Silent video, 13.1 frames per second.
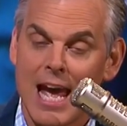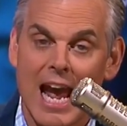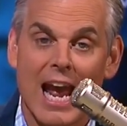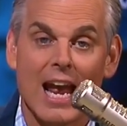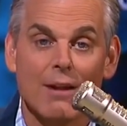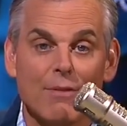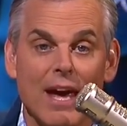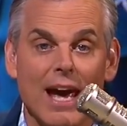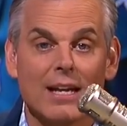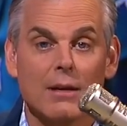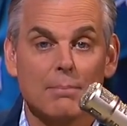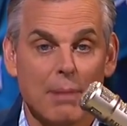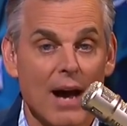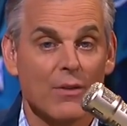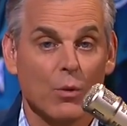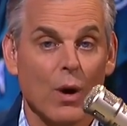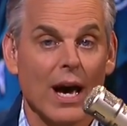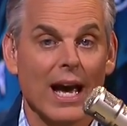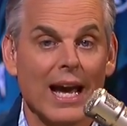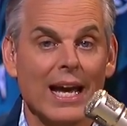And that, by the
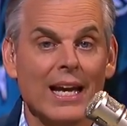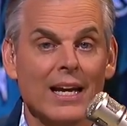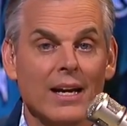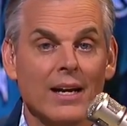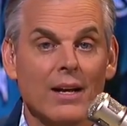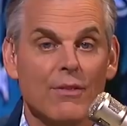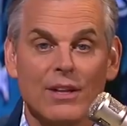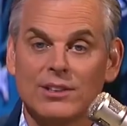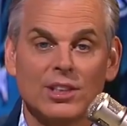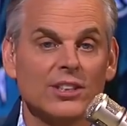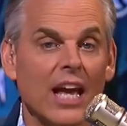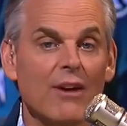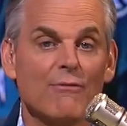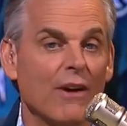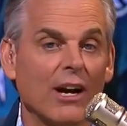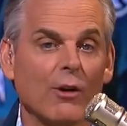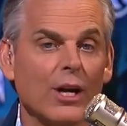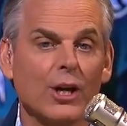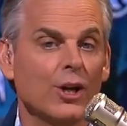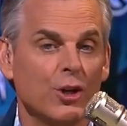way, this is a
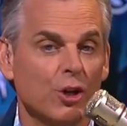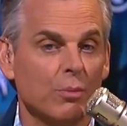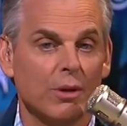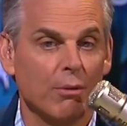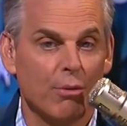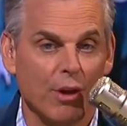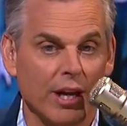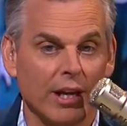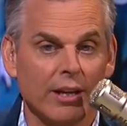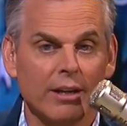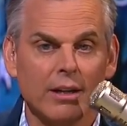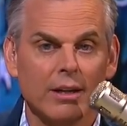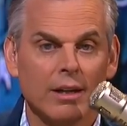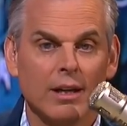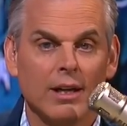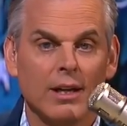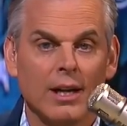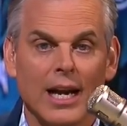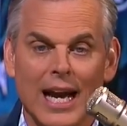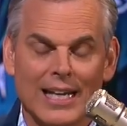very human thing.
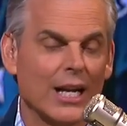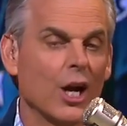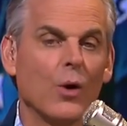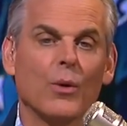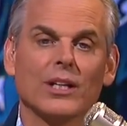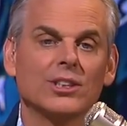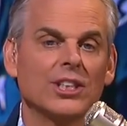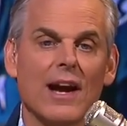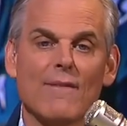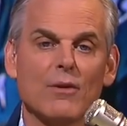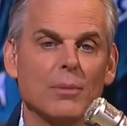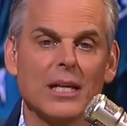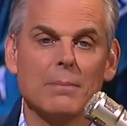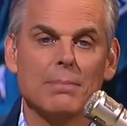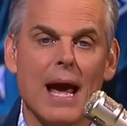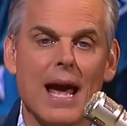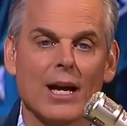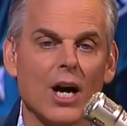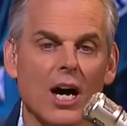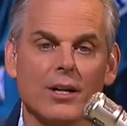And I don't want to see everybody
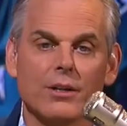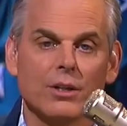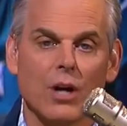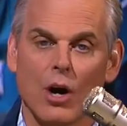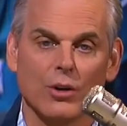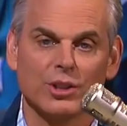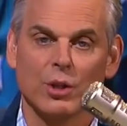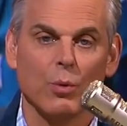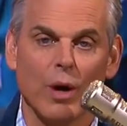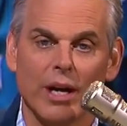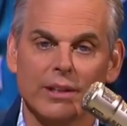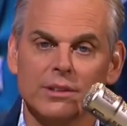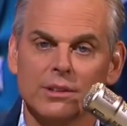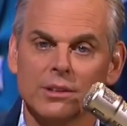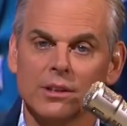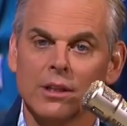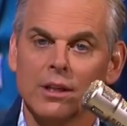bang on Carson Wentz.